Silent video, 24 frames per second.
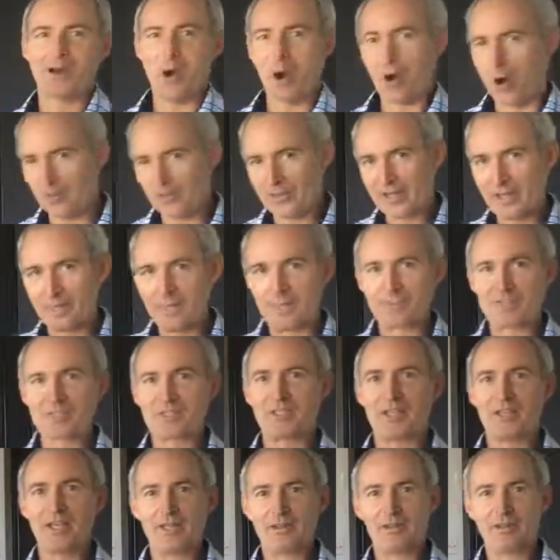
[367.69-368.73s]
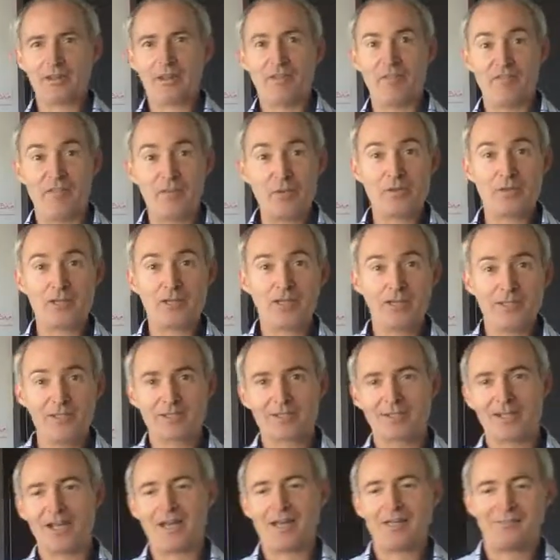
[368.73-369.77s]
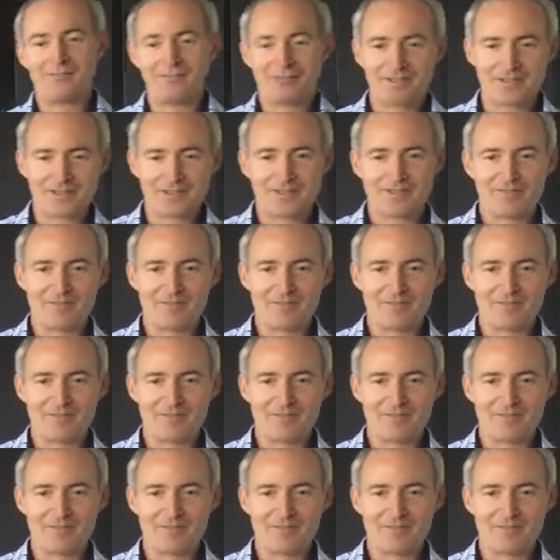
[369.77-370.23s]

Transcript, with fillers: All that mixed together, if you can kind of